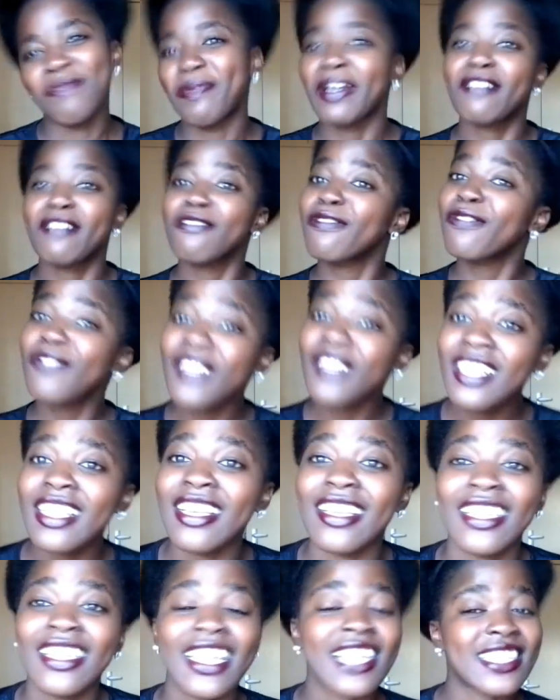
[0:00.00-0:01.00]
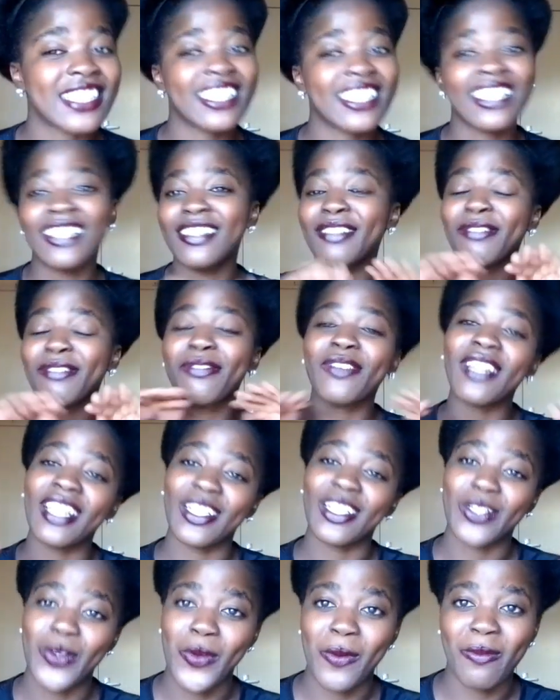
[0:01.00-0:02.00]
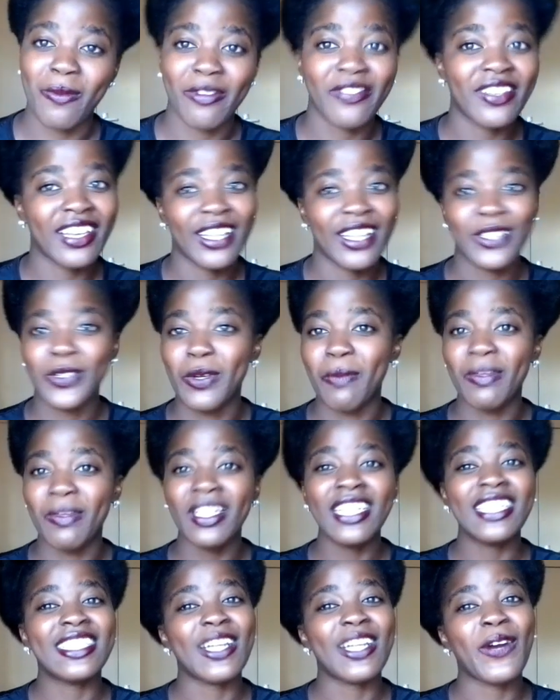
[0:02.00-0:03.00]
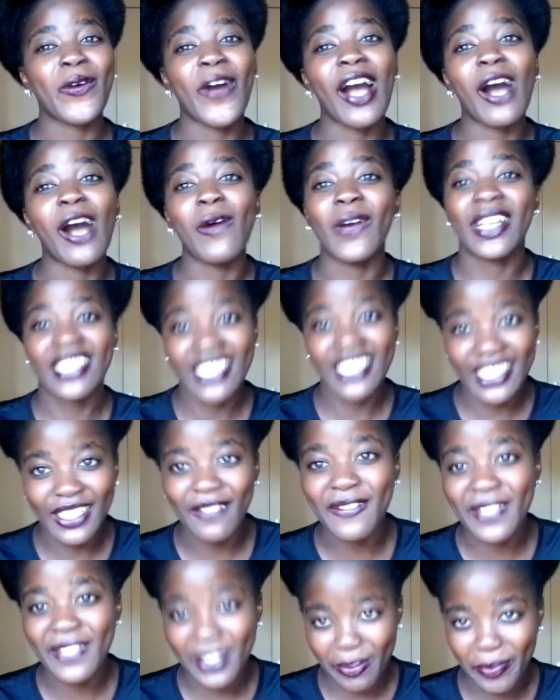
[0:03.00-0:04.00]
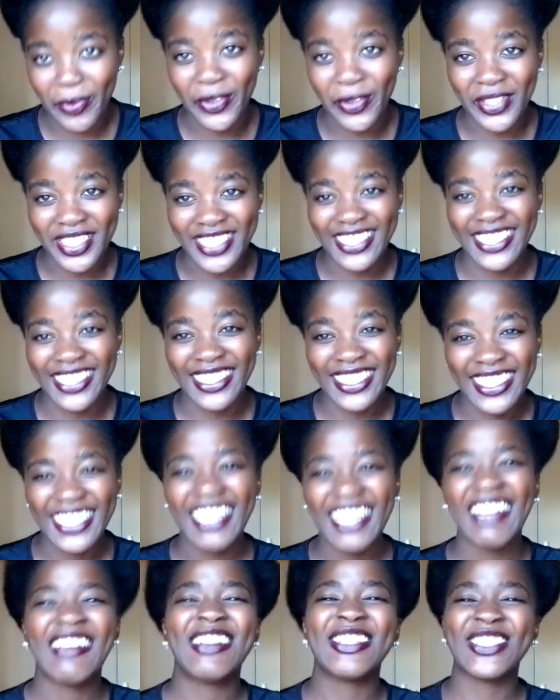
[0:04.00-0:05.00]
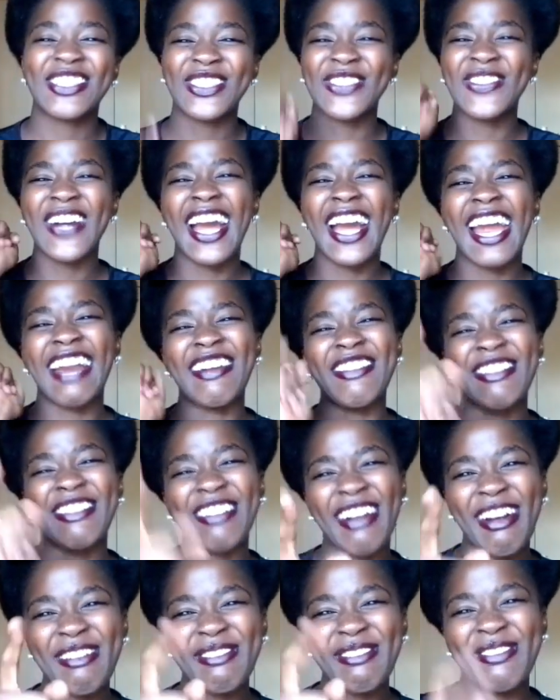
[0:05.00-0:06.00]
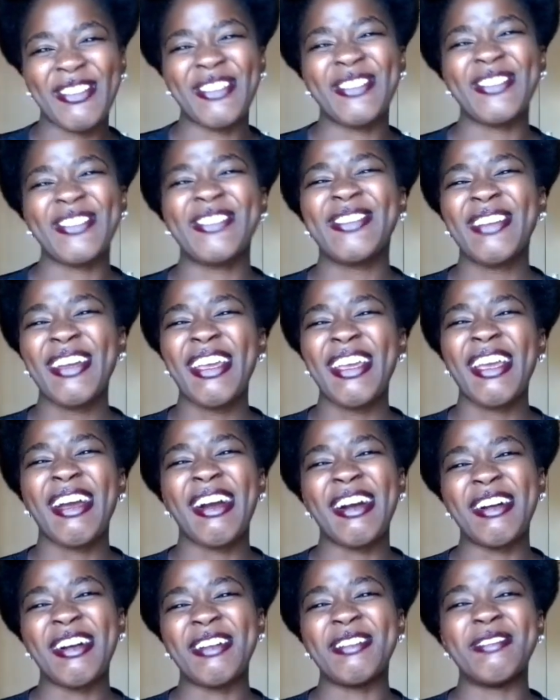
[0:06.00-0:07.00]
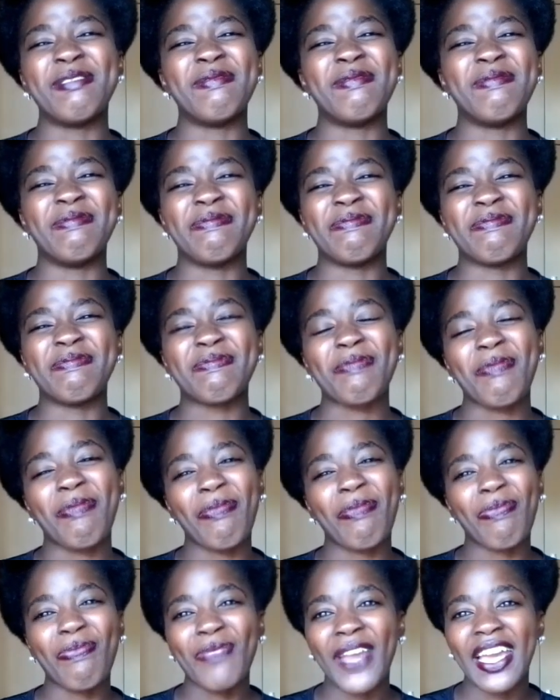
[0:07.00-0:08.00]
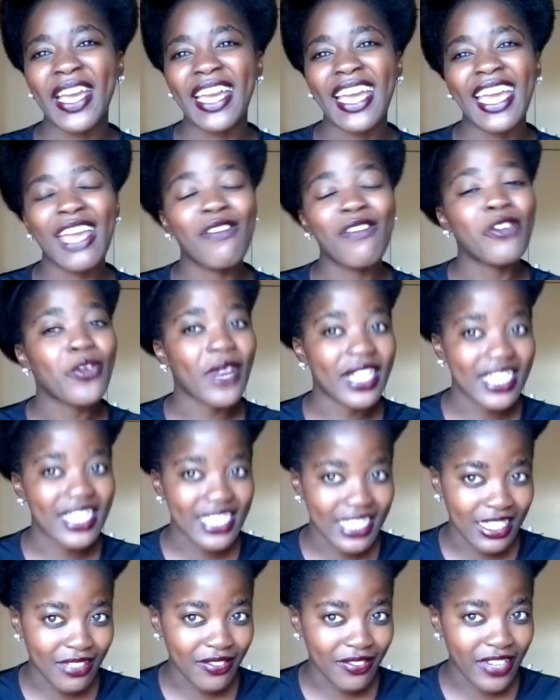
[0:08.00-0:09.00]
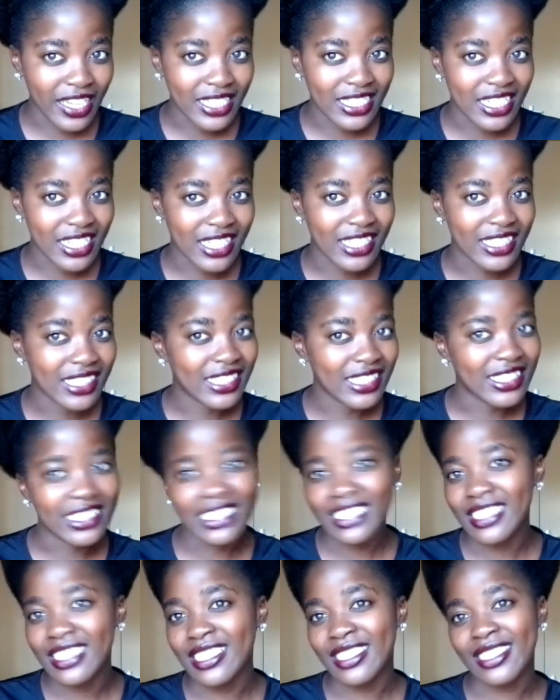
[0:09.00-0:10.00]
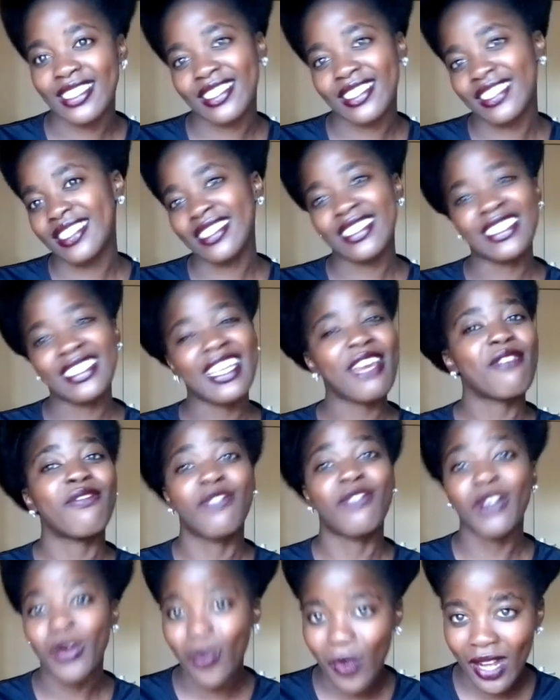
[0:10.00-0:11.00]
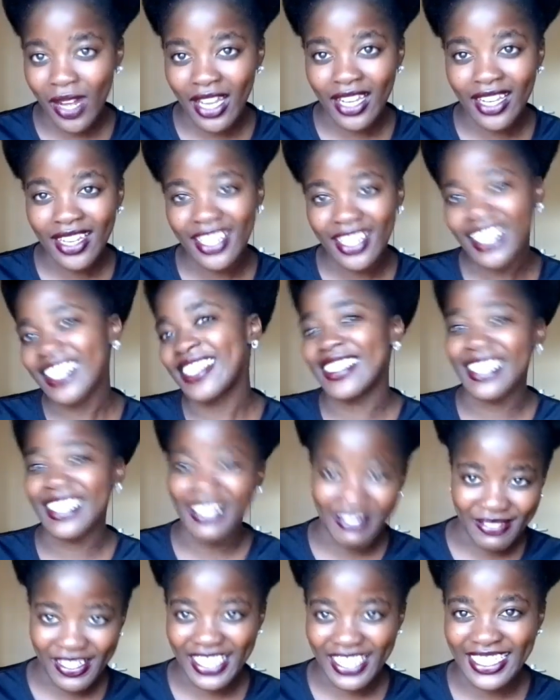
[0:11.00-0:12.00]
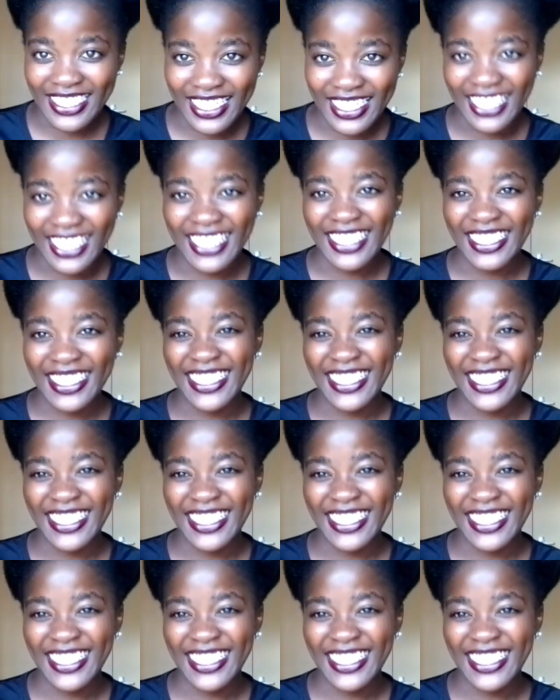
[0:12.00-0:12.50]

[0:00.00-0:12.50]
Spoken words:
But feel, as in feel at home, feel at home. Eat aqua our safe spot. Show I love you. Everyone is invited. This is the everyone is invited.